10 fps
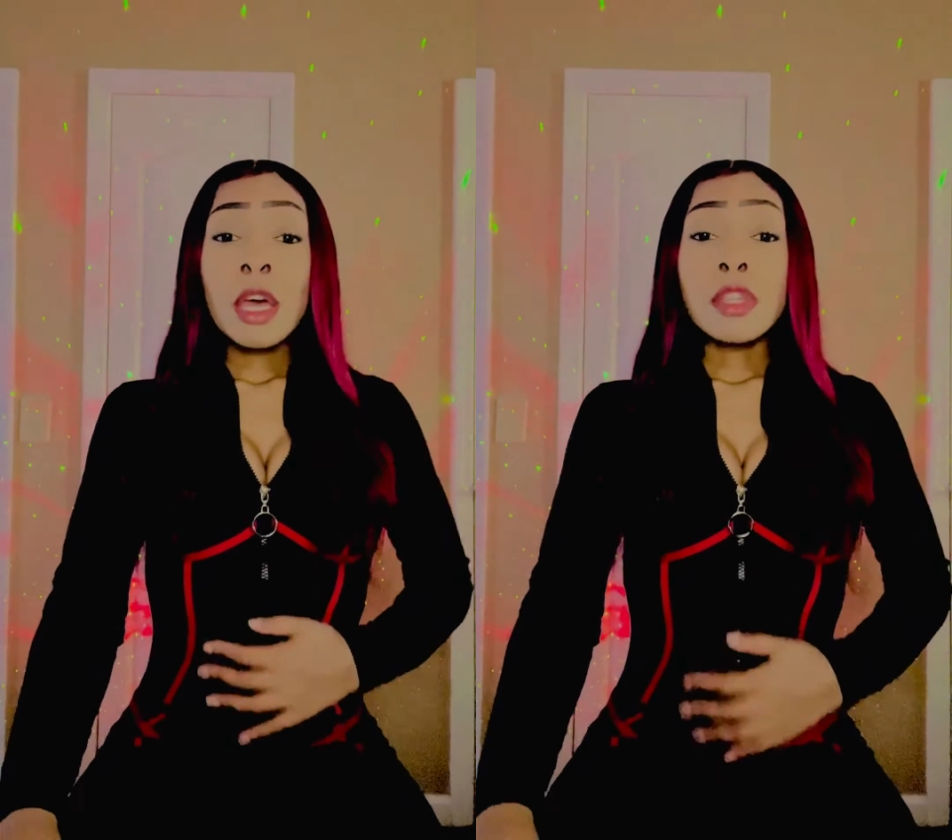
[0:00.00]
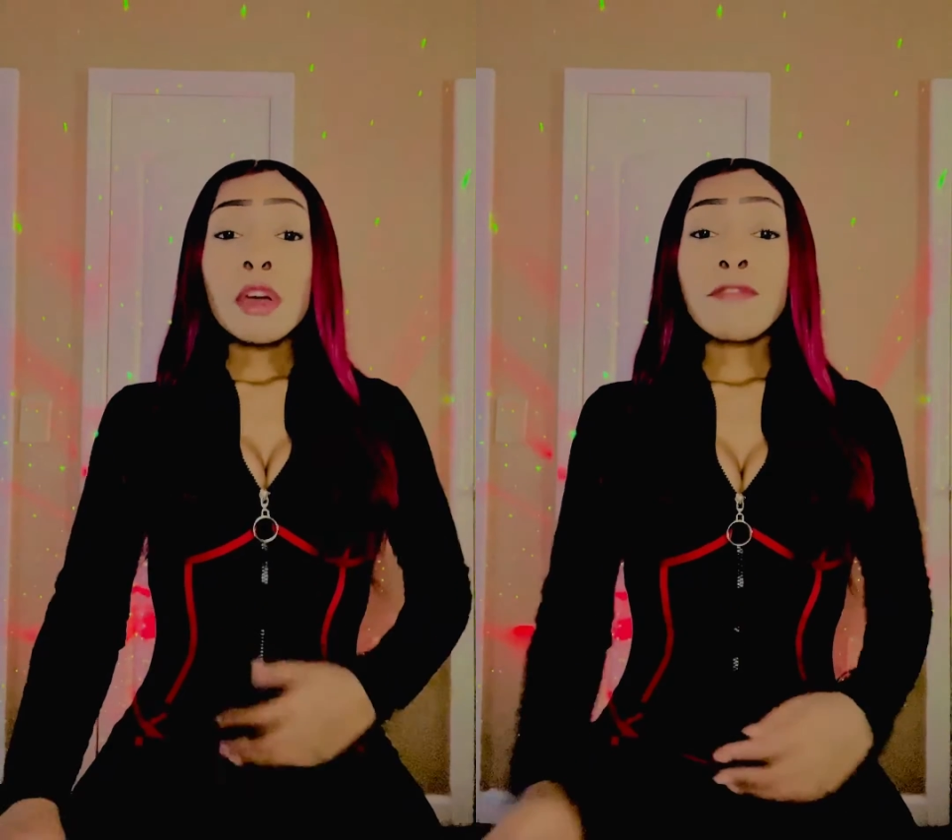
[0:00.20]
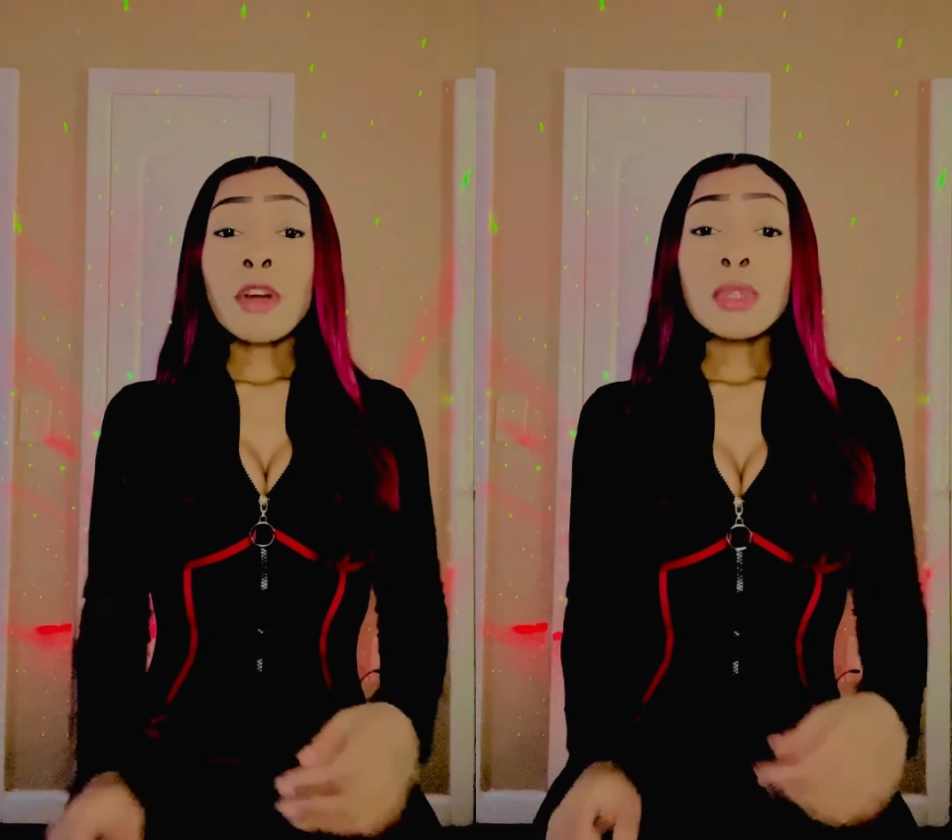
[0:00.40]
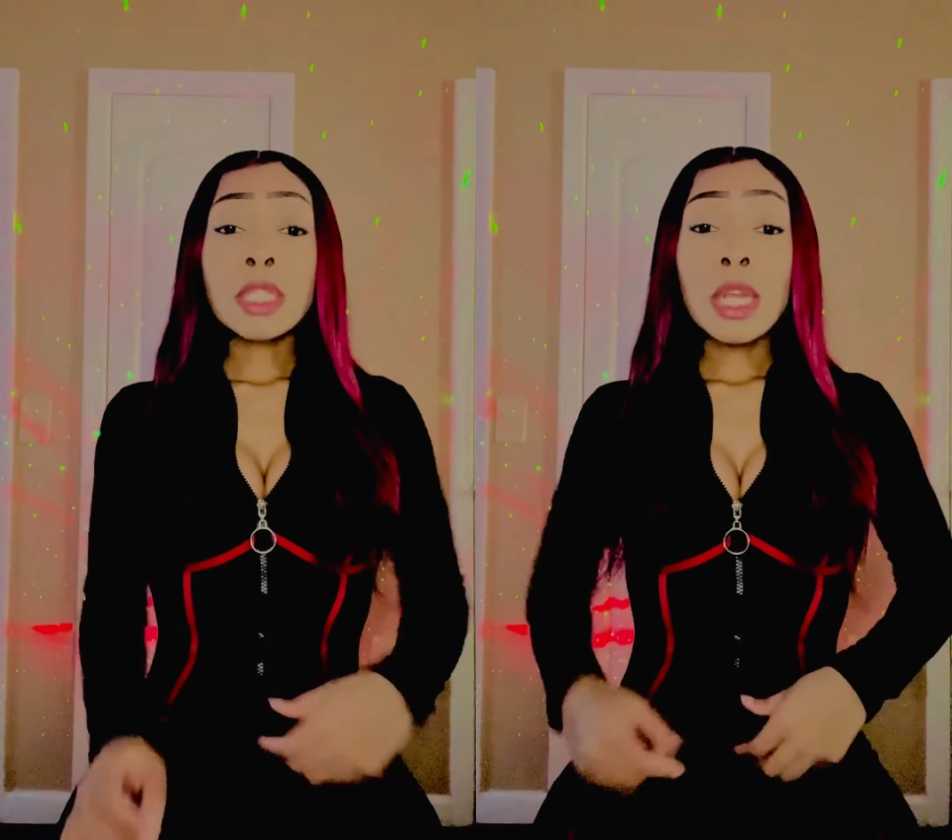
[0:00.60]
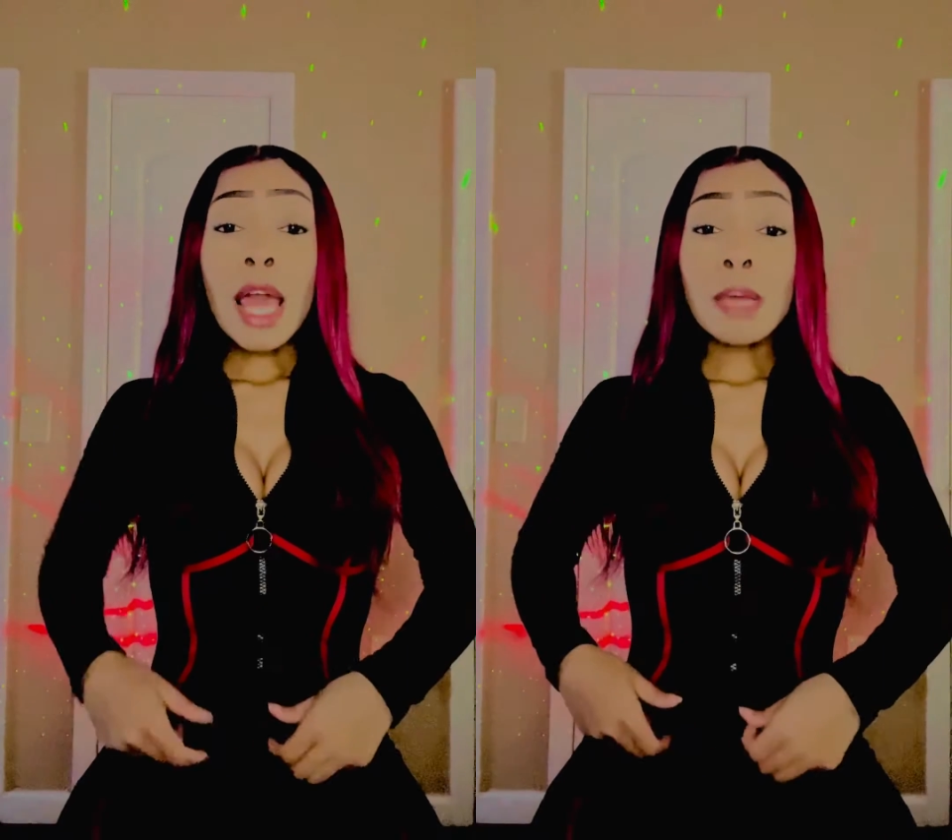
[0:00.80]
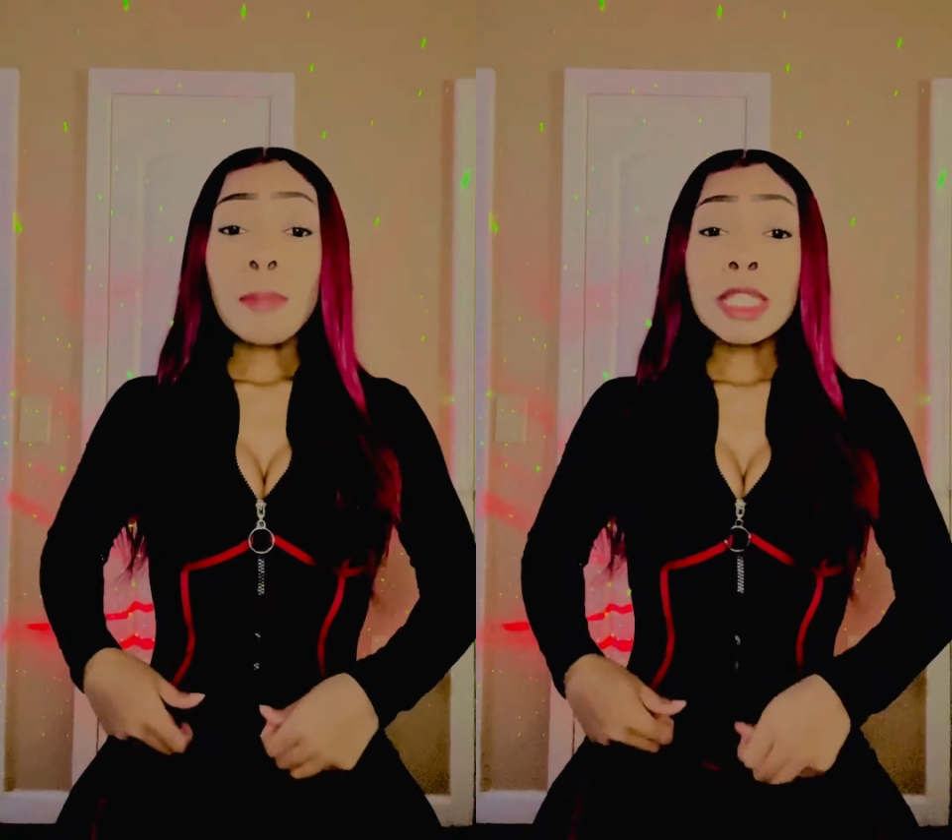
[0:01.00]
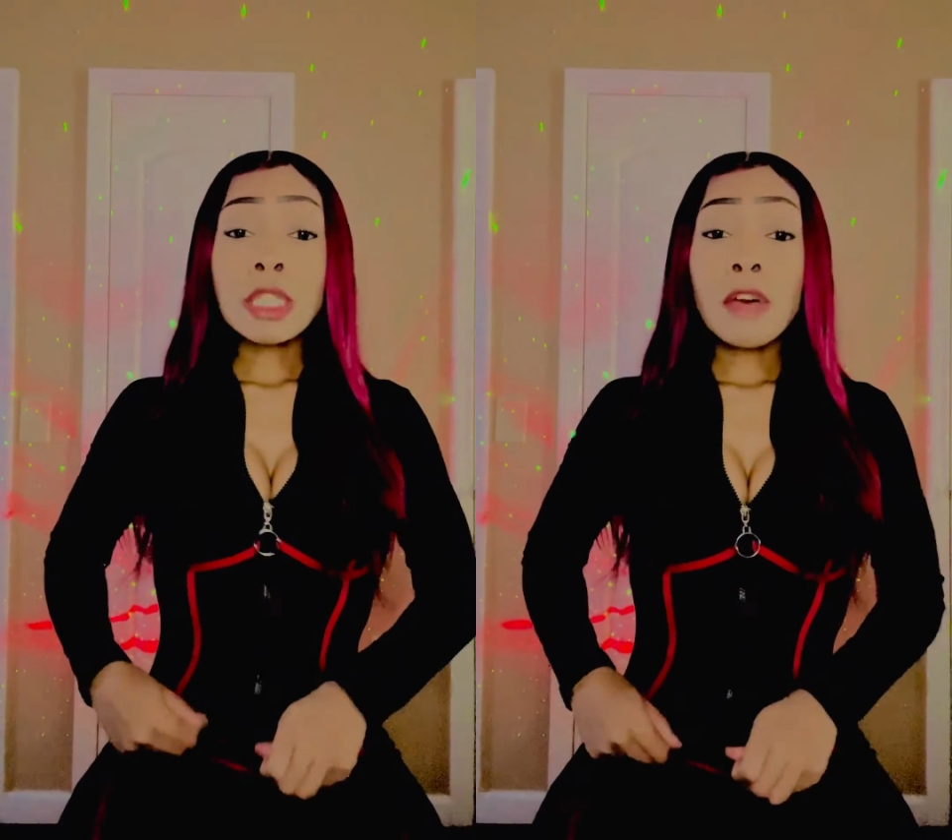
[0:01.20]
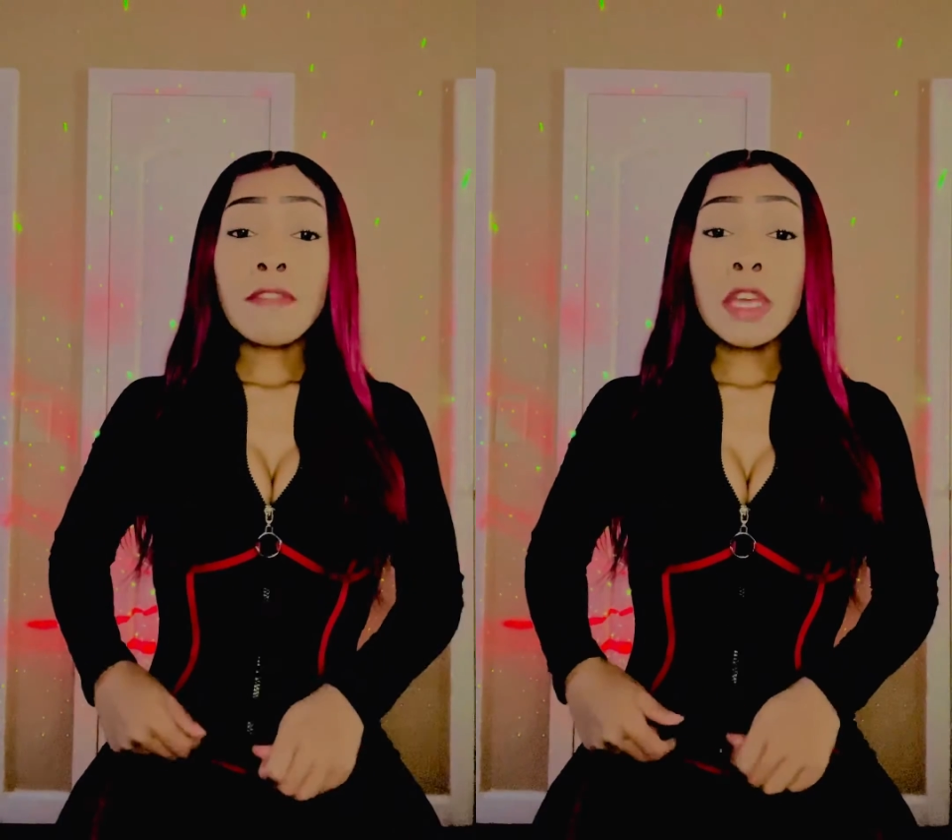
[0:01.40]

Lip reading: the first to like my stuff